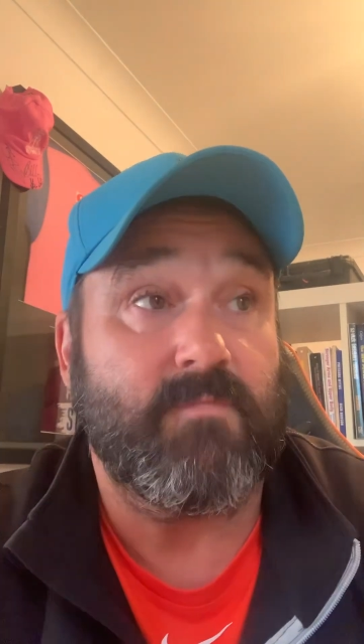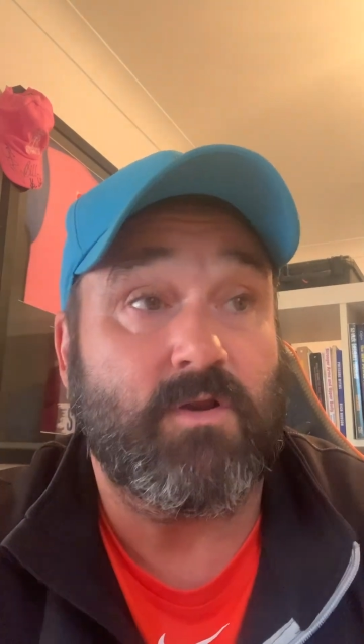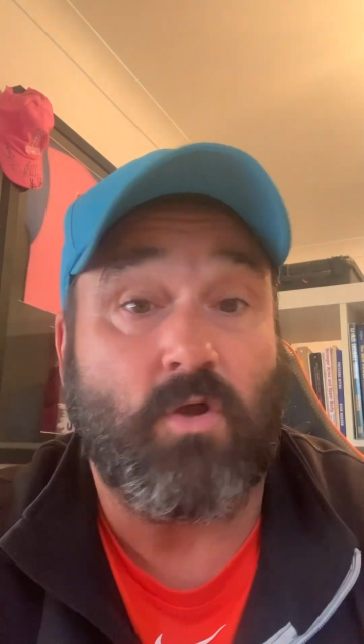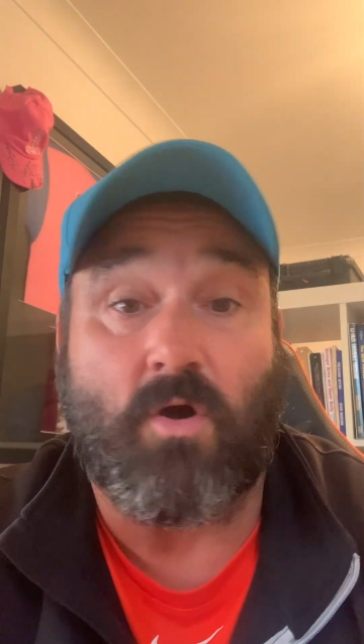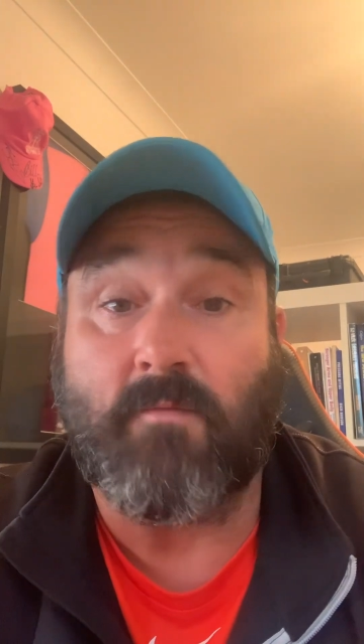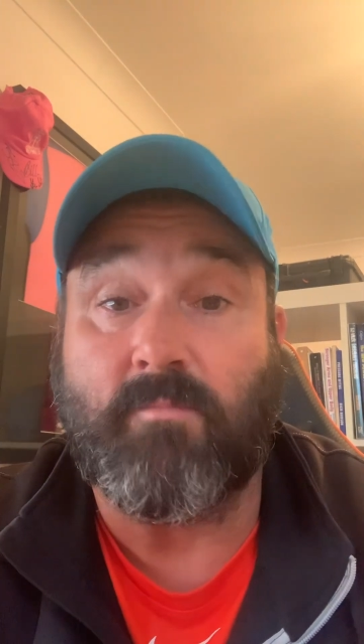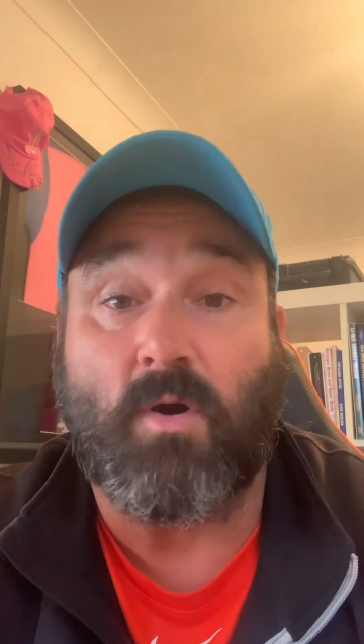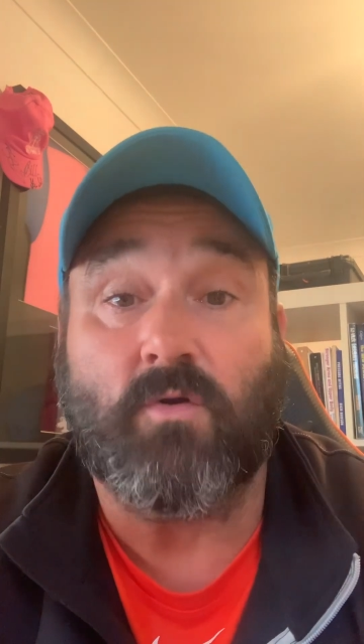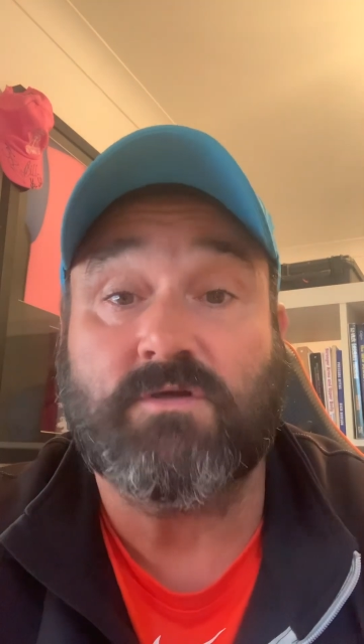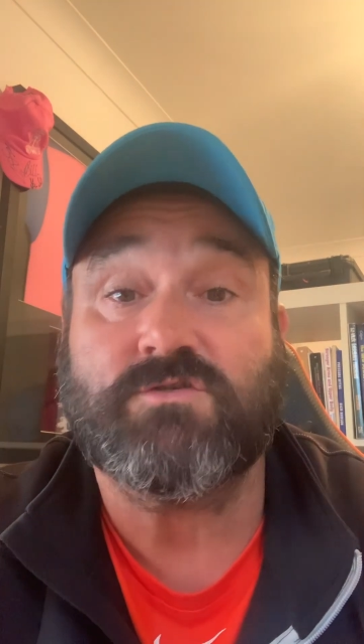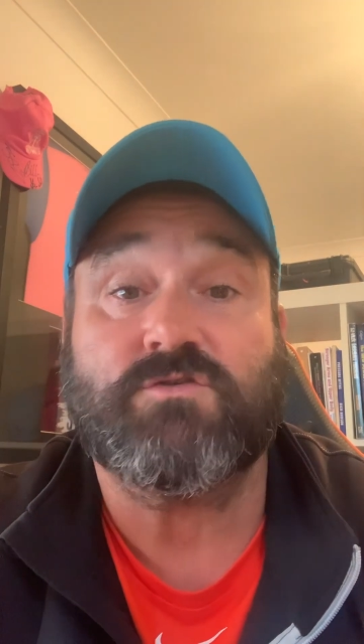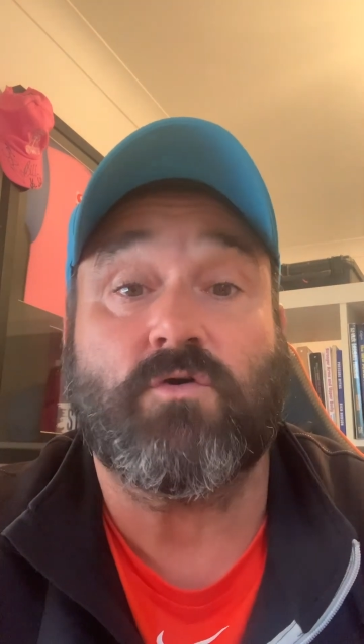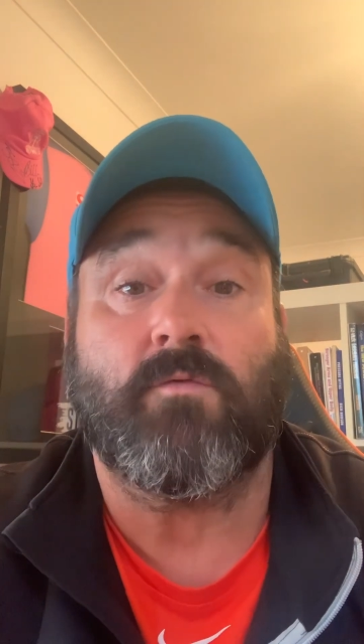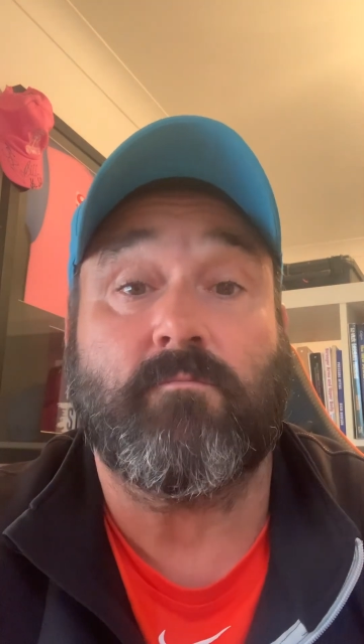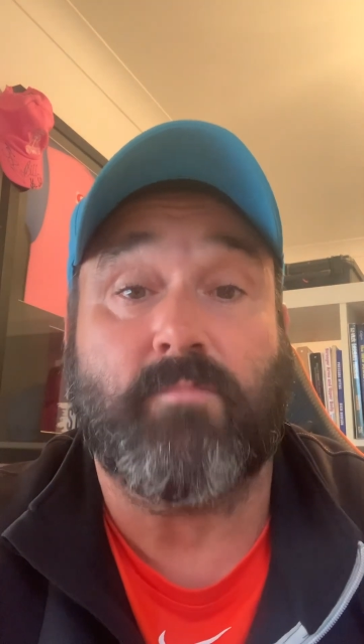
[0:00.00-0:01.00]
lot of bowlers
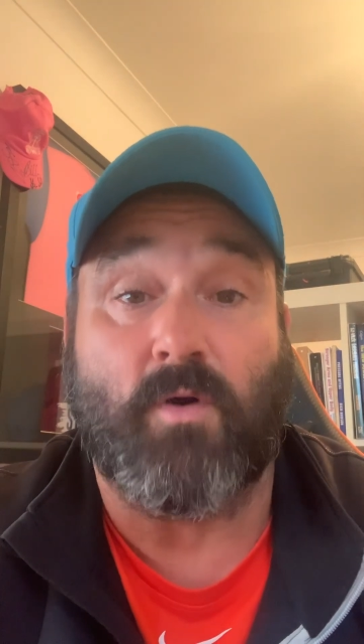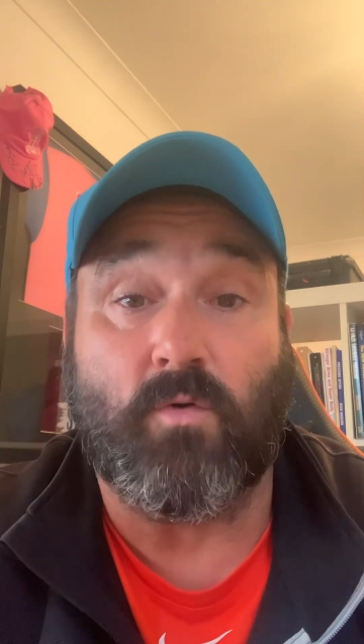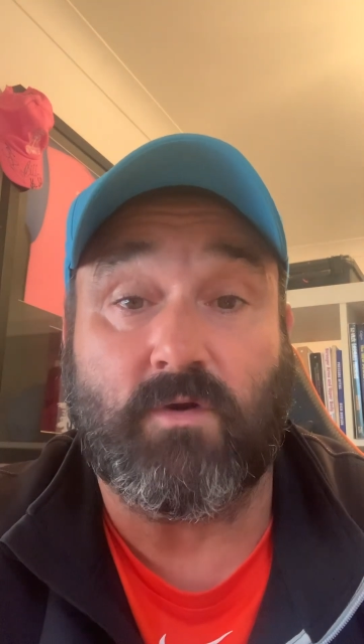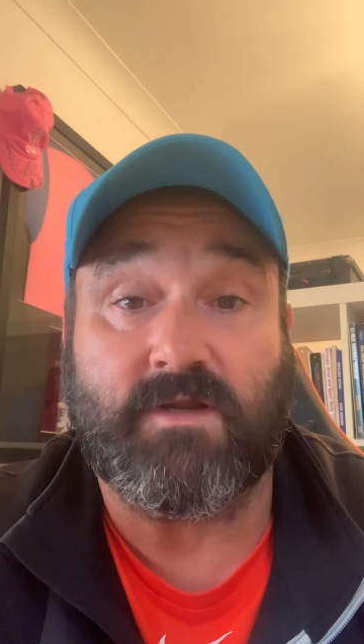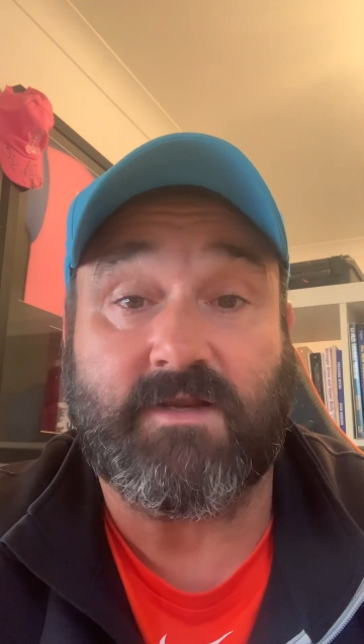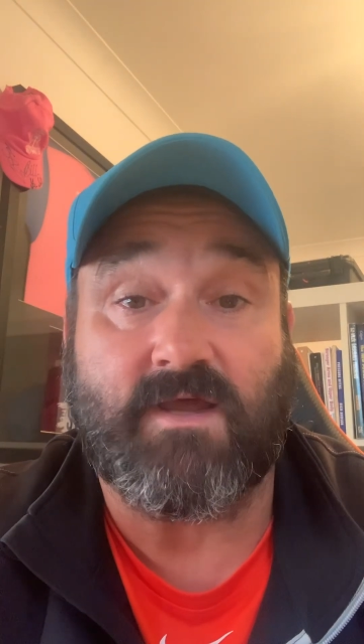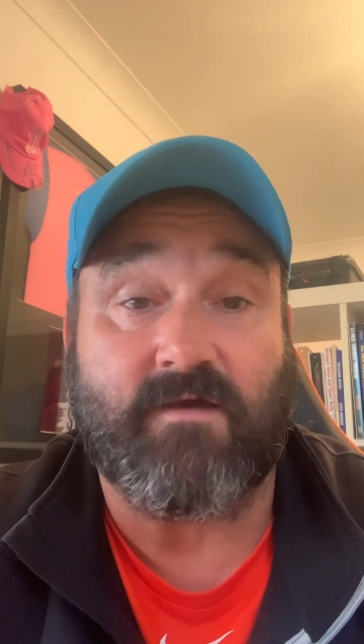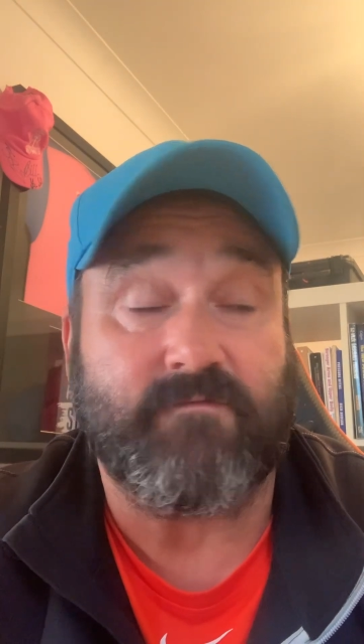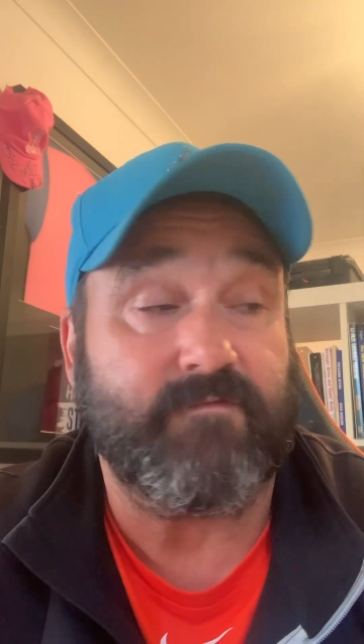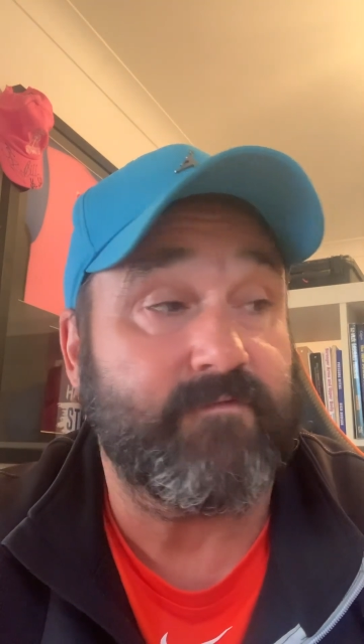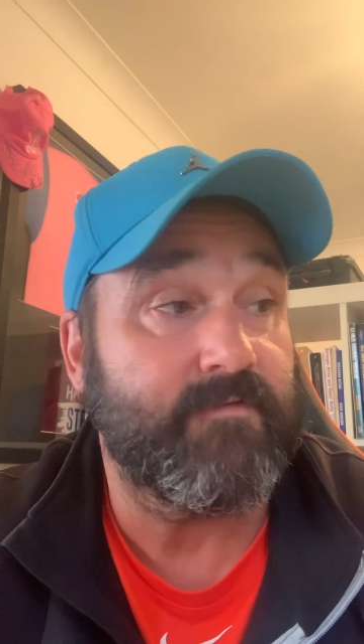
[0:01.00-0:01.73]
don't bowl enough,